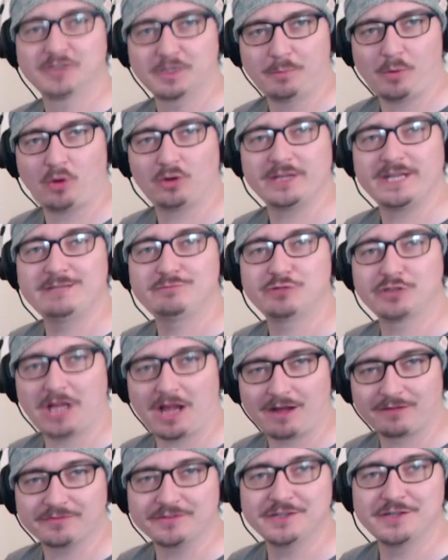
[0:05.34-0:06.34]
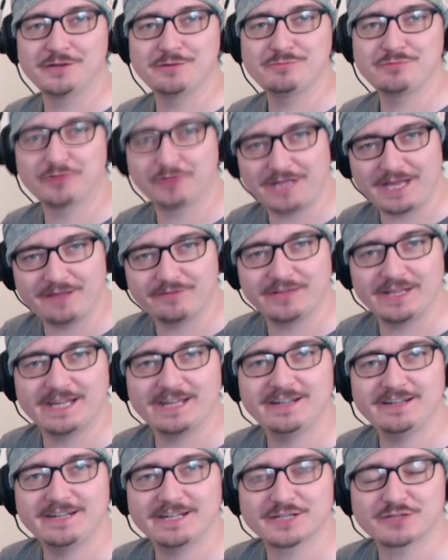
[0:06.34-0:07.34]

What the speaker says: Good morning, good afternoon, good evening.